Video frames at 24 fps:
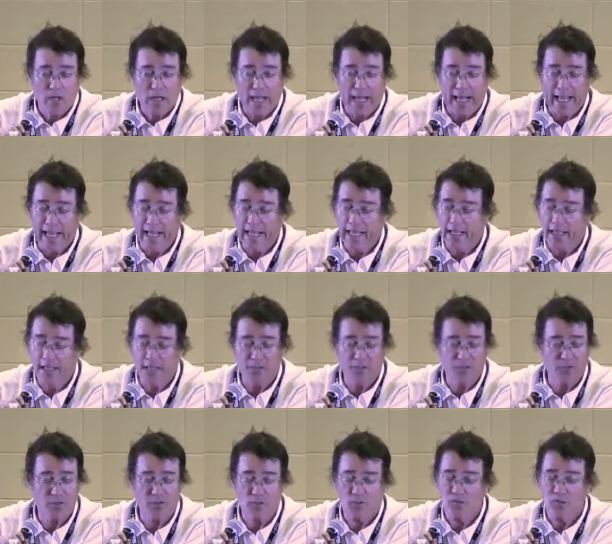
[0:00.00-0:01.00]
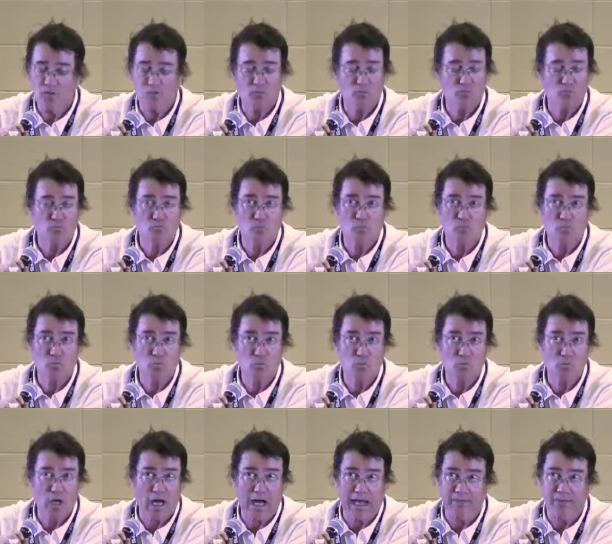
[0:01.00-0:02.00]
And
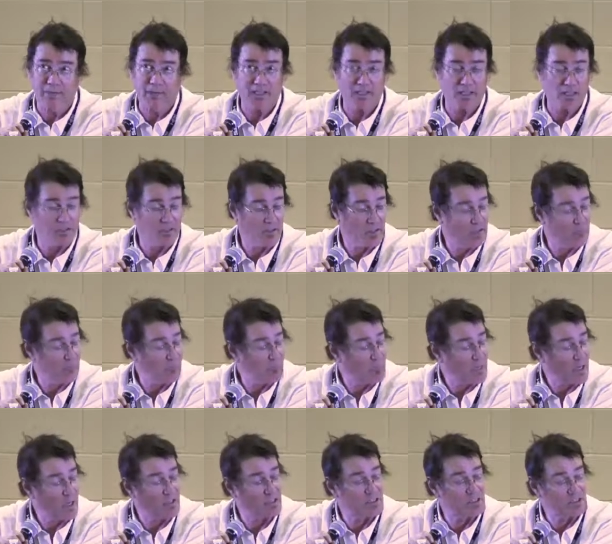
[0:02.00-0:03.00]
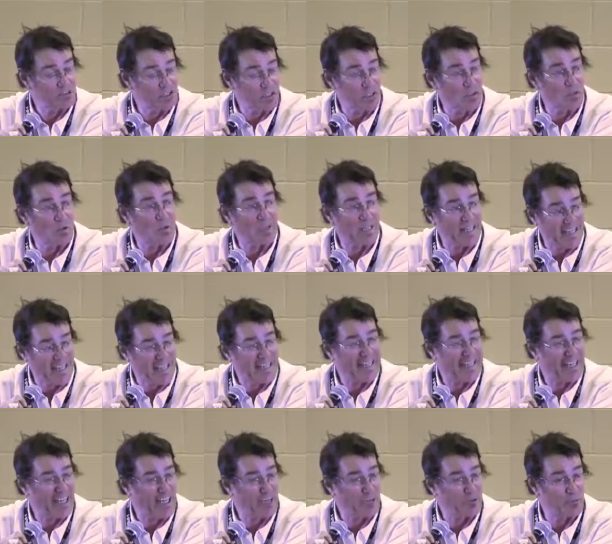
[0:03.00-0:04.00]
I think that, that we are still in
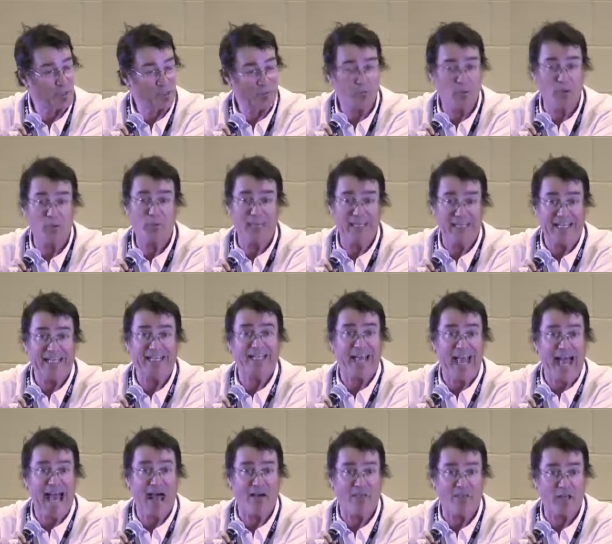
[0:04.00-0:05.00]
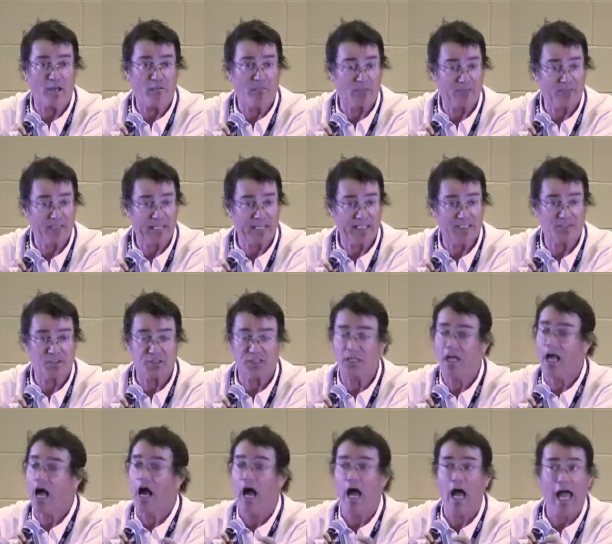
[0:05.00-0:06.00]
a country where we need to have that protection.
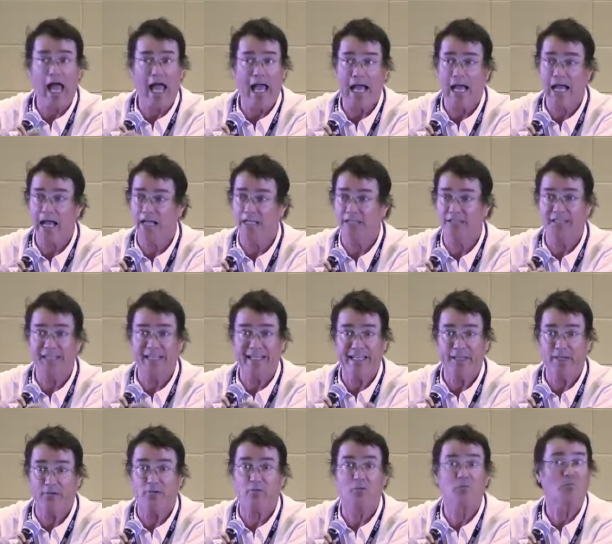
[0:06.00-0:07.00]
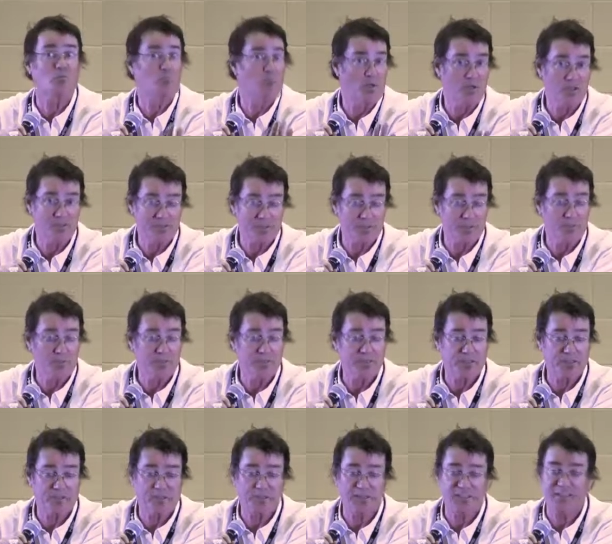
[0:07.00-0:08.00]
As a person who is
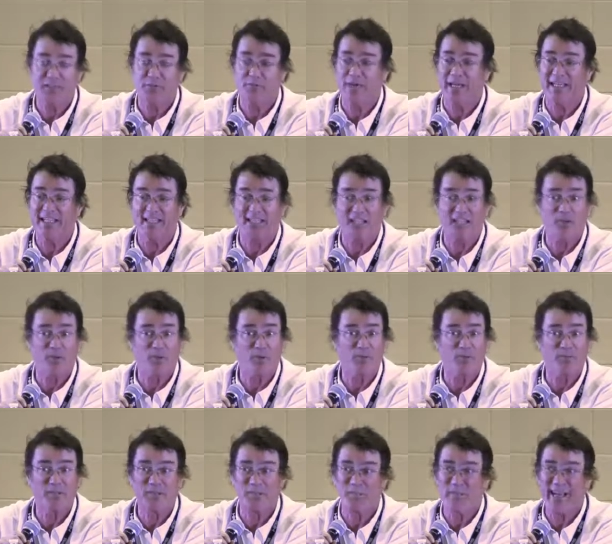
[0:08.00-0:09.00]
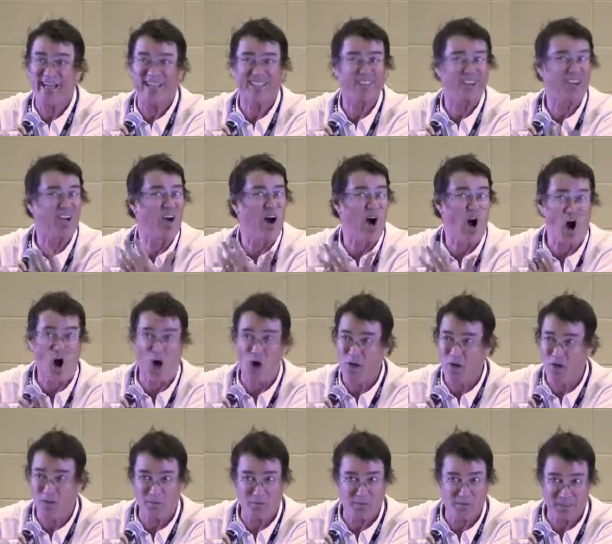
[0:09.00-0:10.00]
a Christian myself but respects
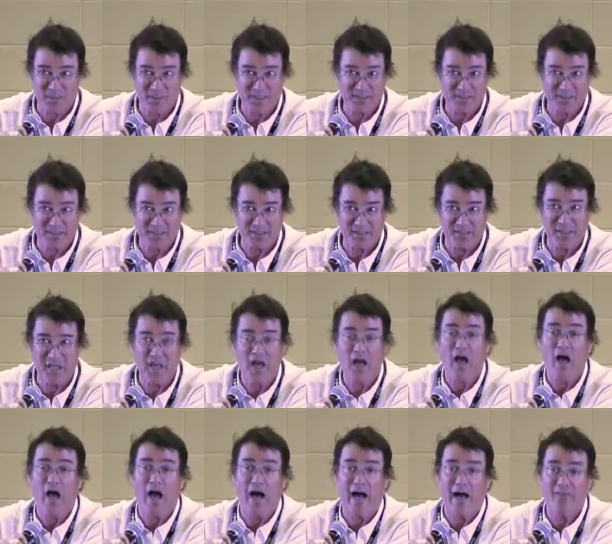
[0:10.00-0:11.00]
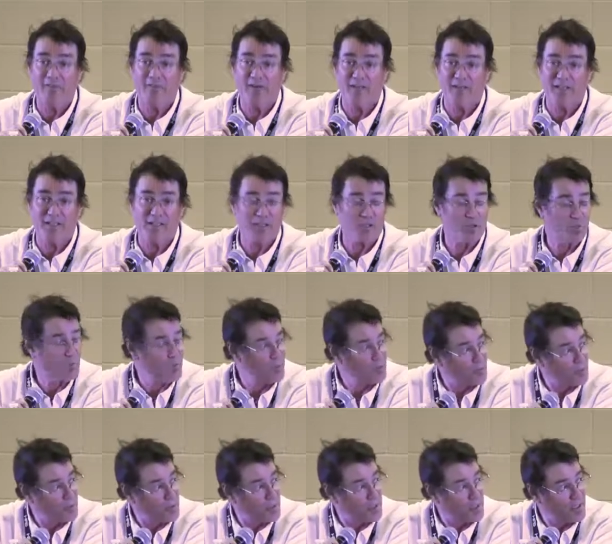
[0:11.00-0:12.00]
all religions, I find that the
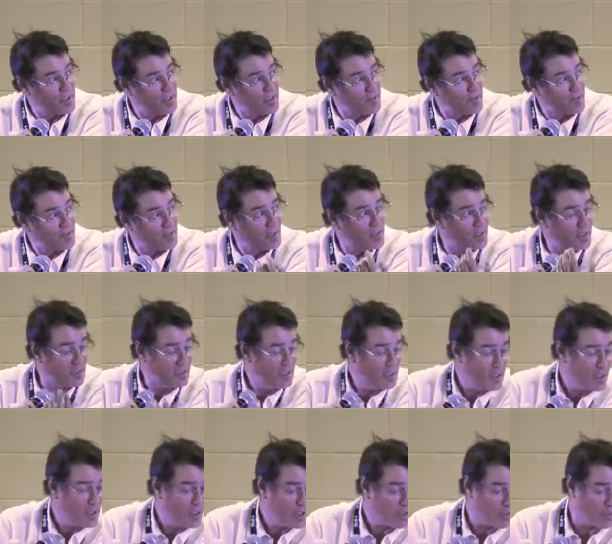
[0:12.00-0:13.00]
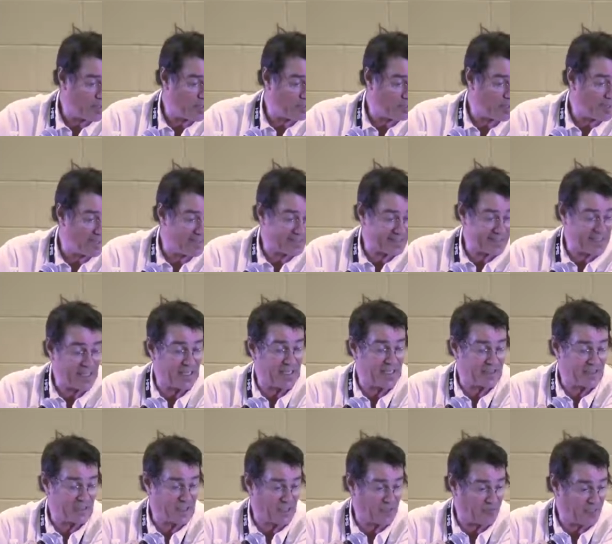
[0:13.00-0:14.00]
majority of uh, the people I see
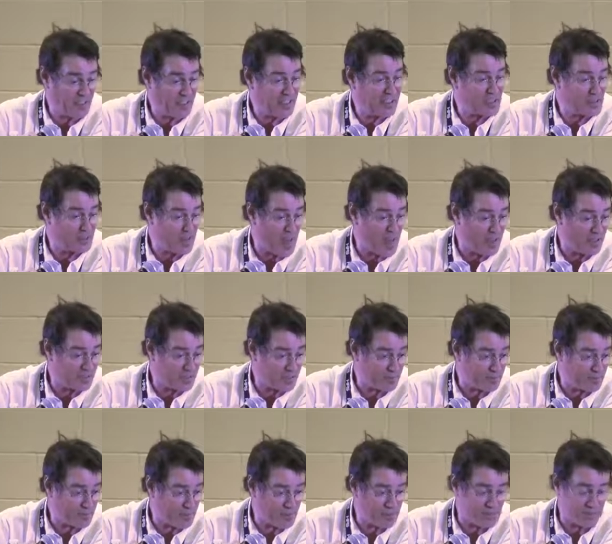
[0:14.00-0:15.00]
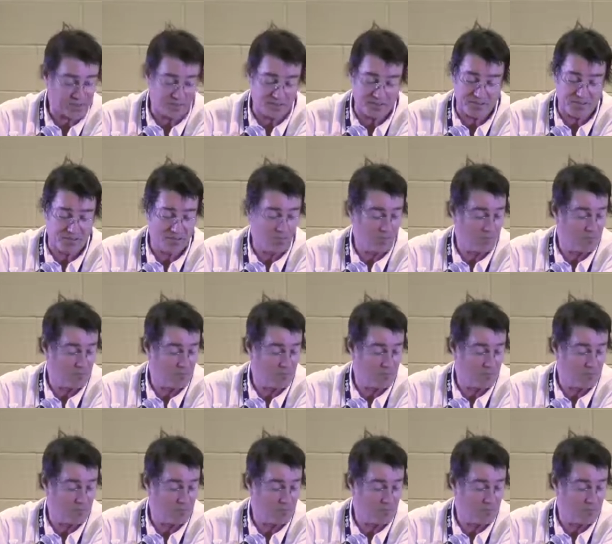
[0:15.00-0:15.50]
on T V espousing religion,